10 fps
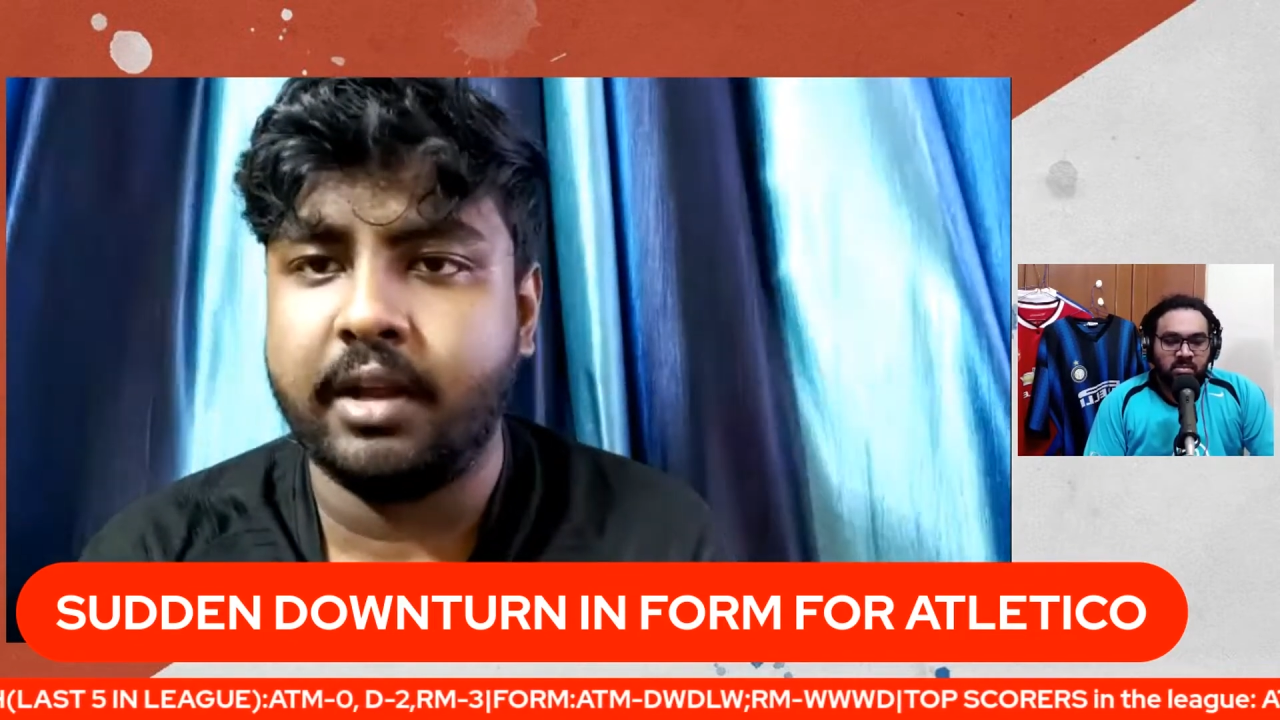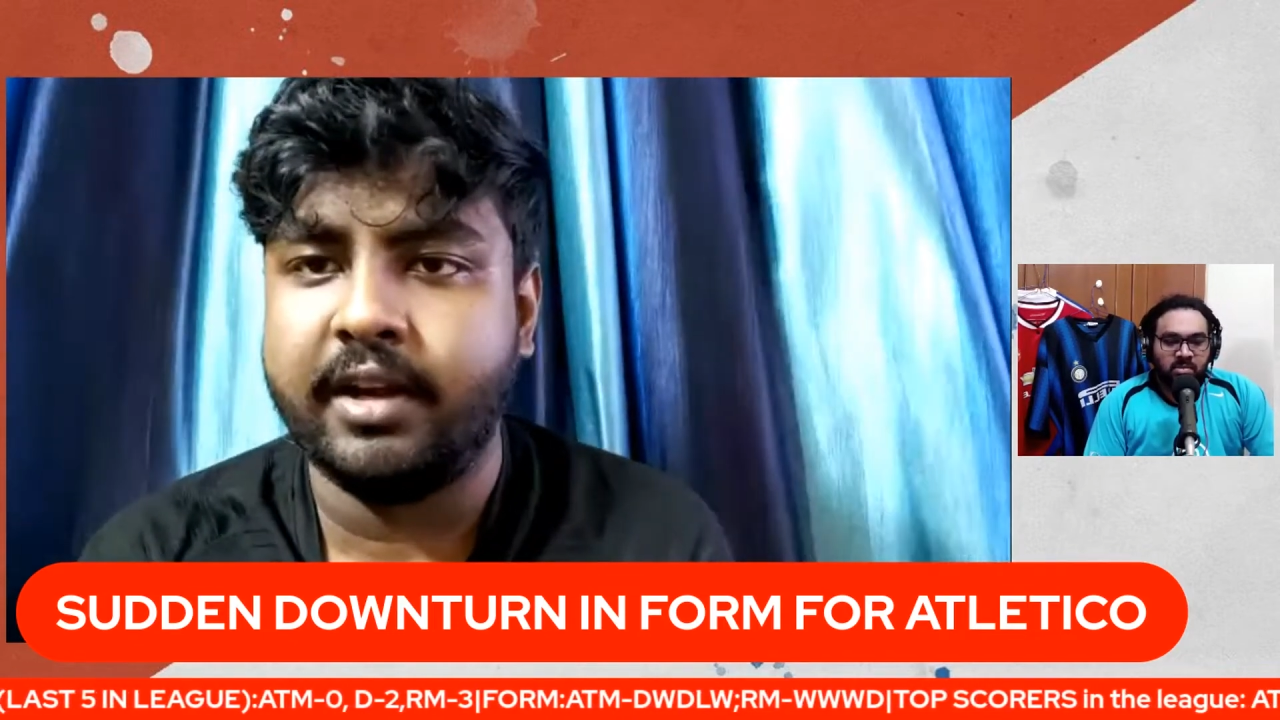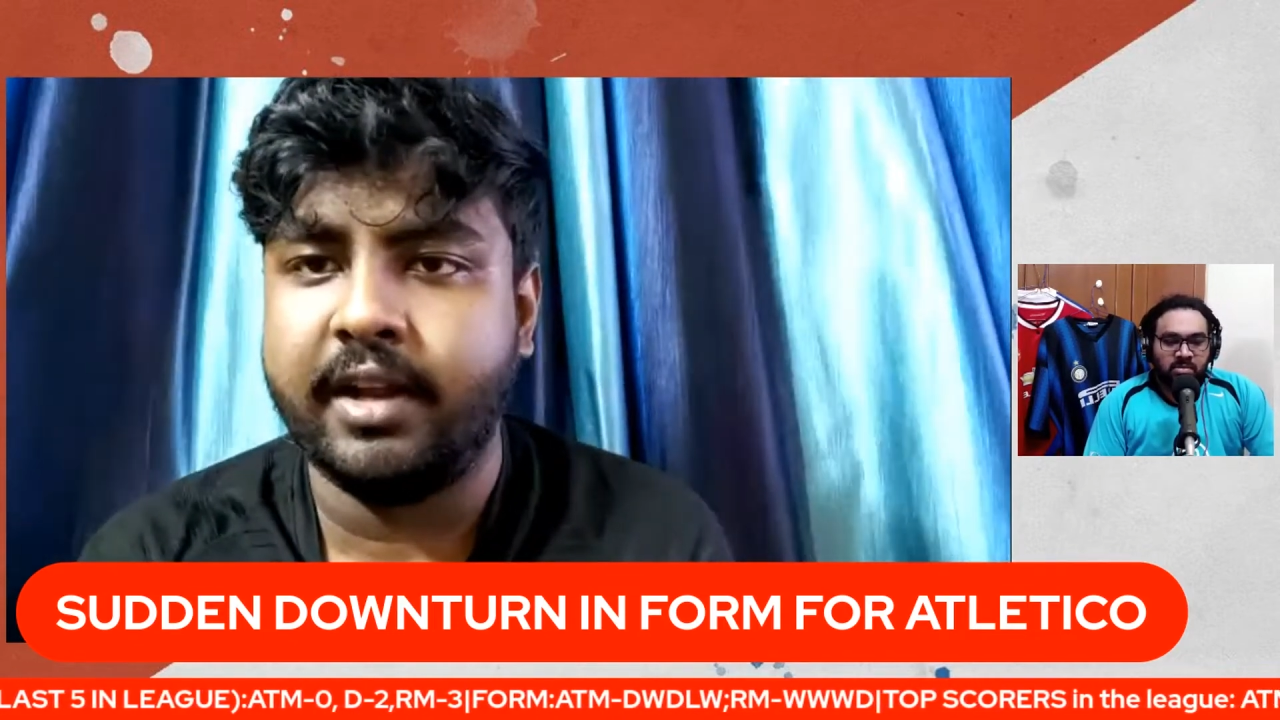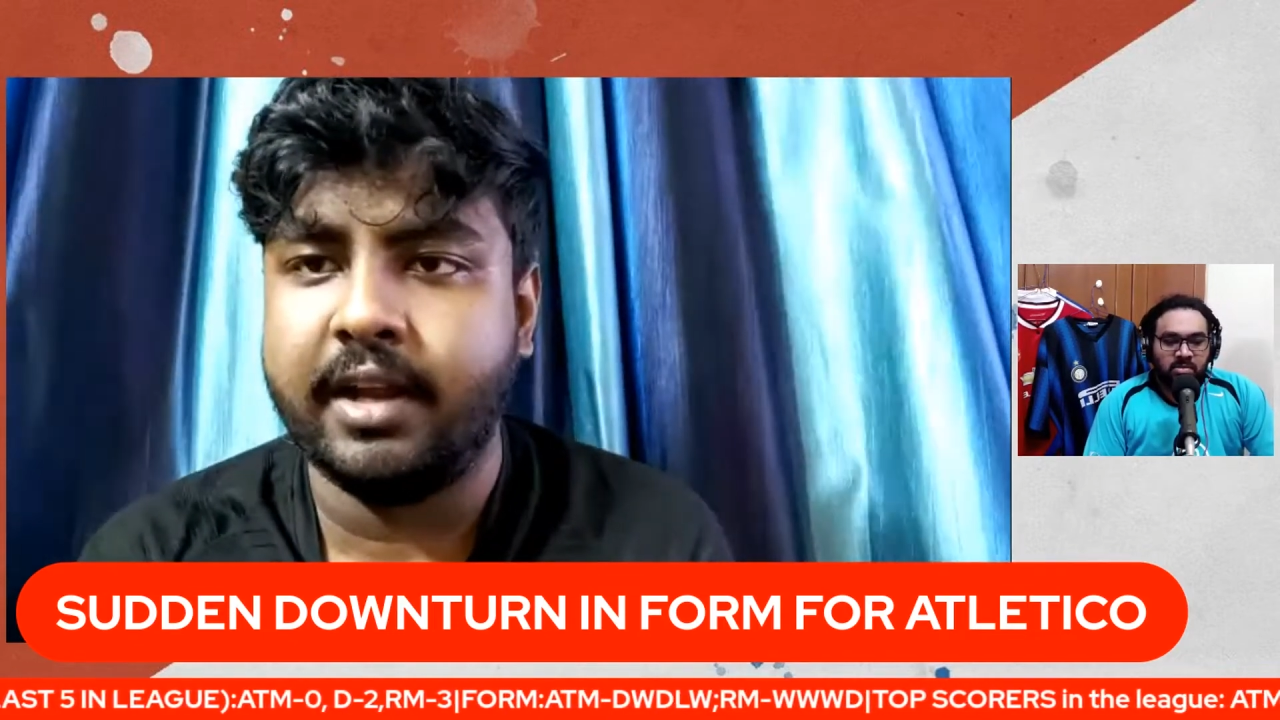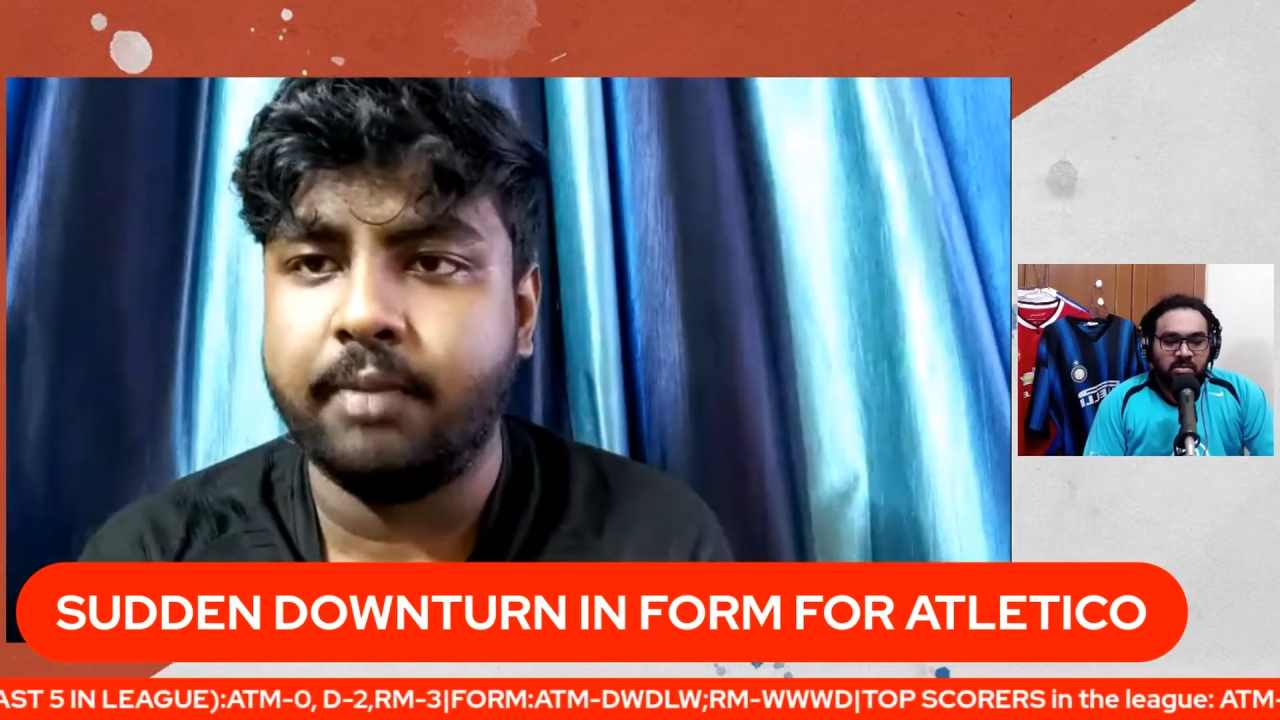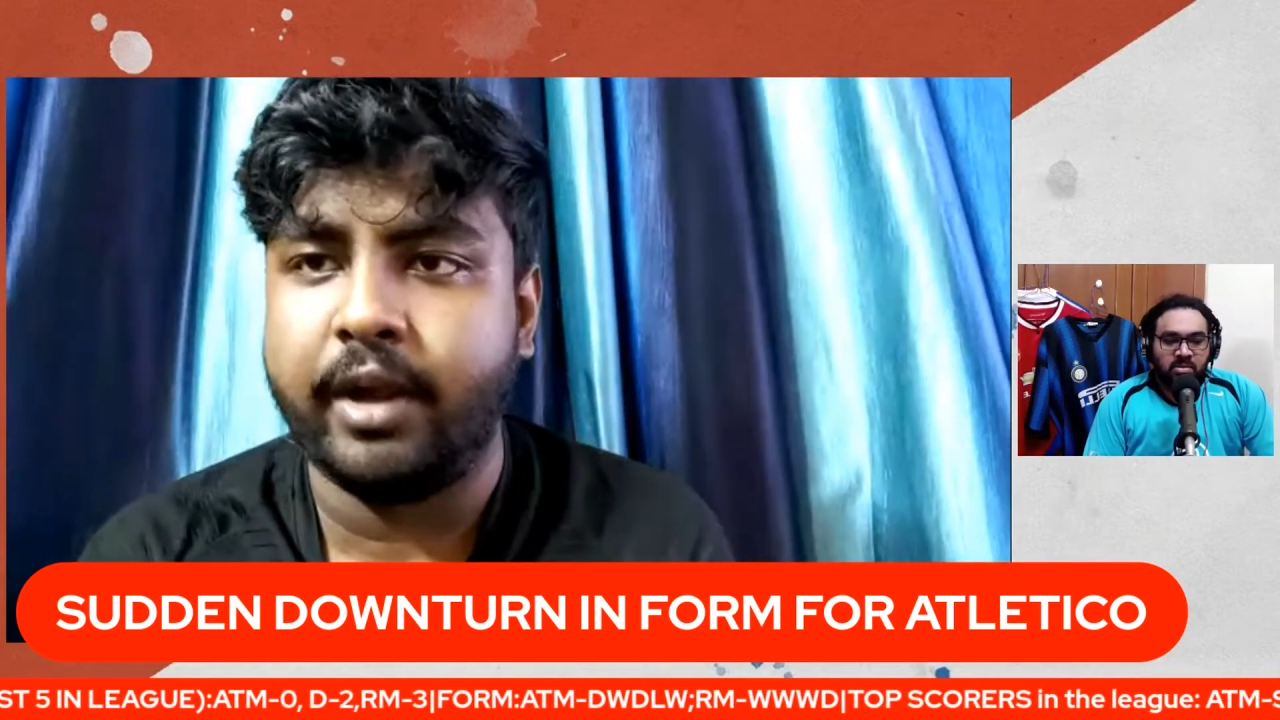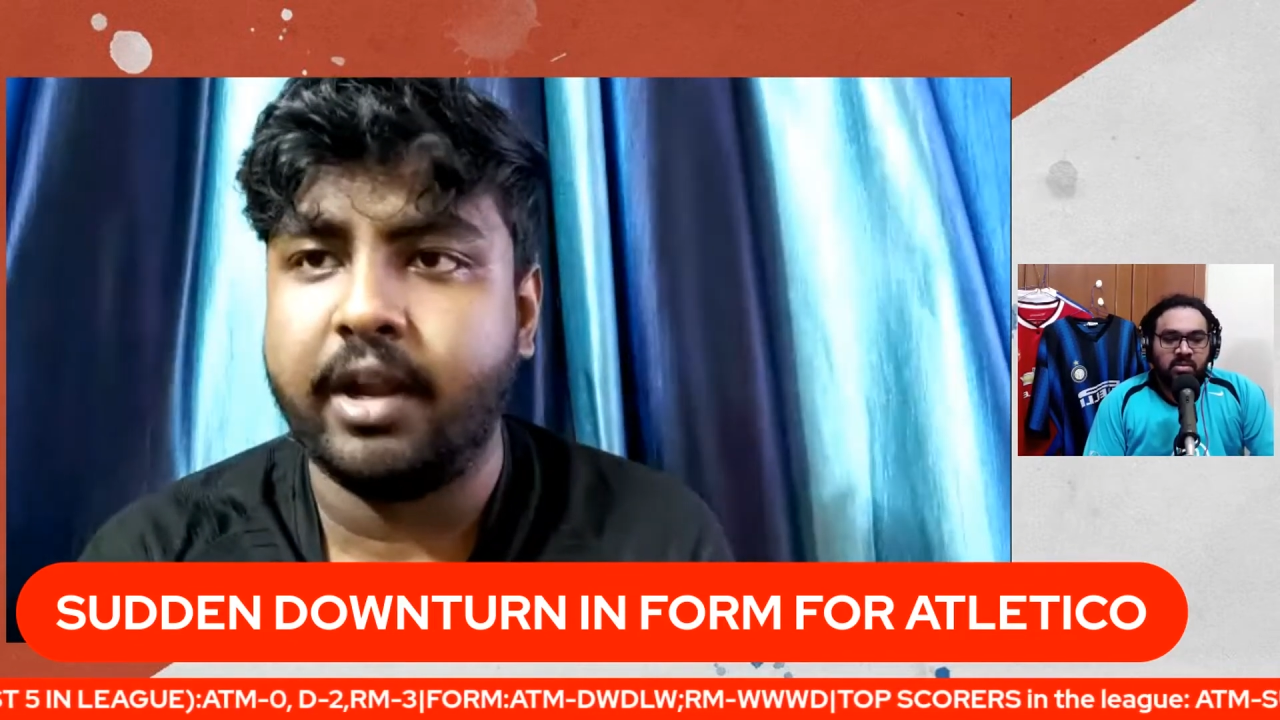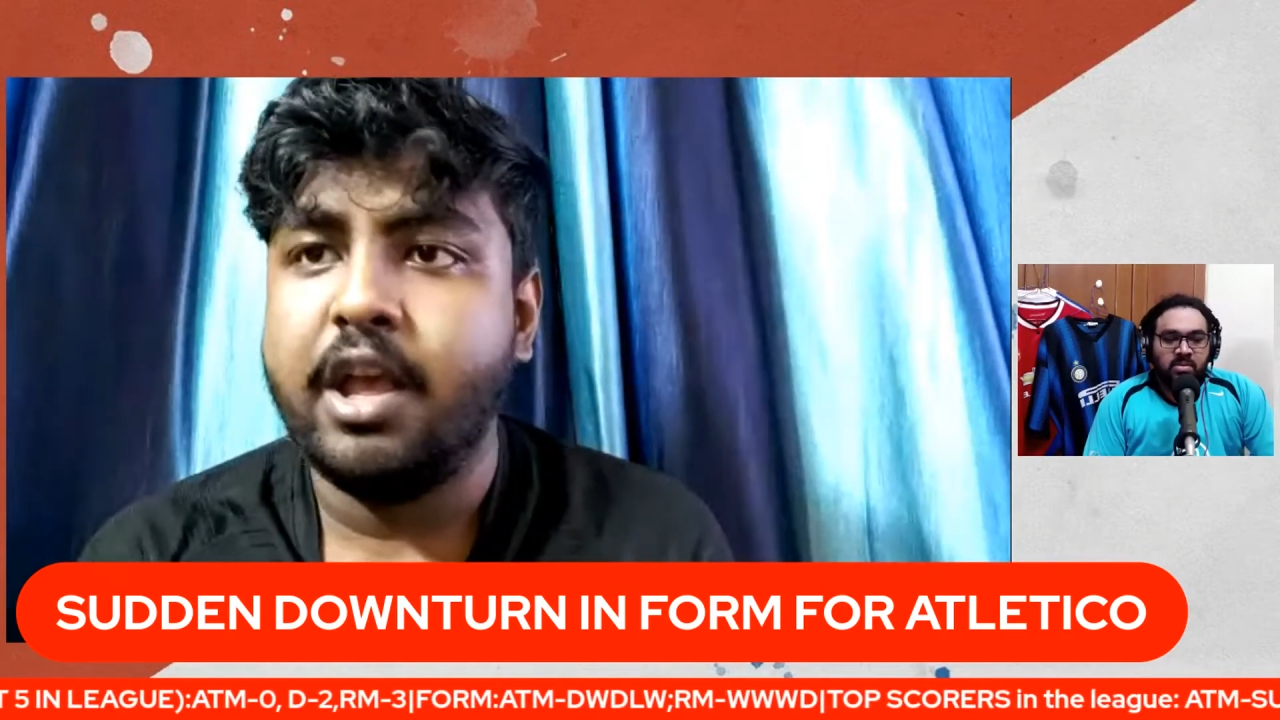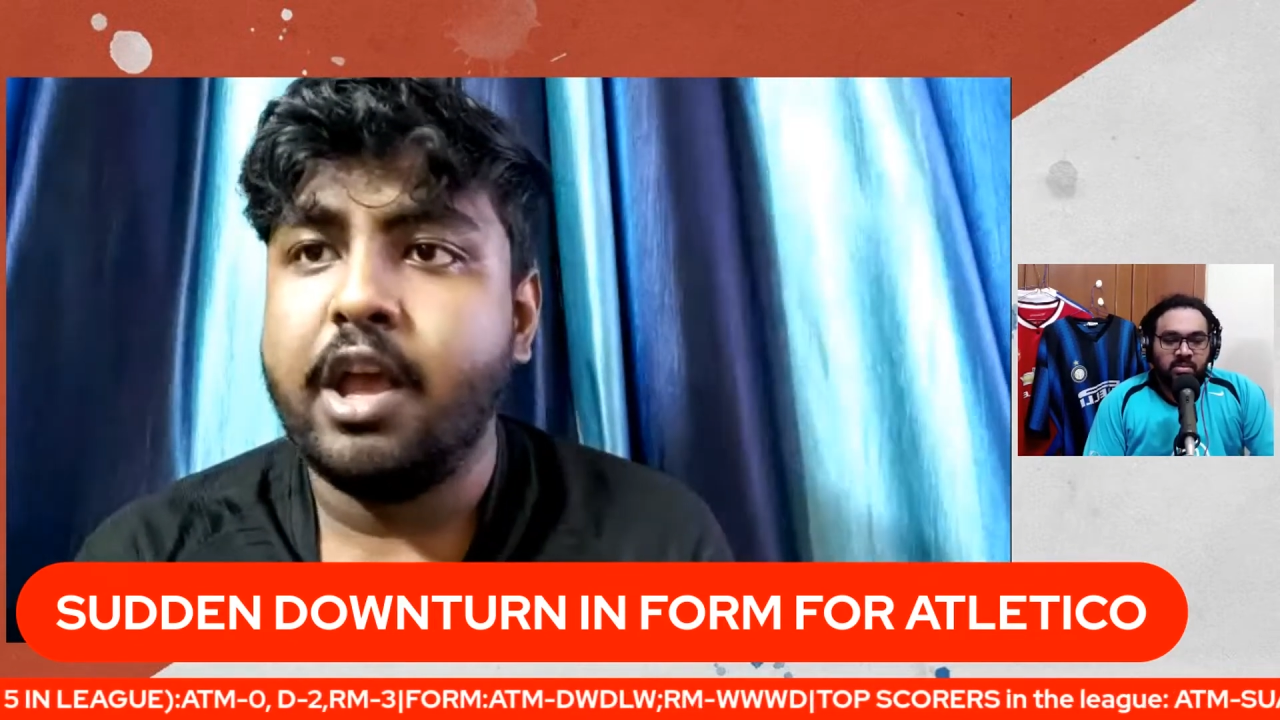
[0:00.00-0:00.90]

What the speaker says: critical point,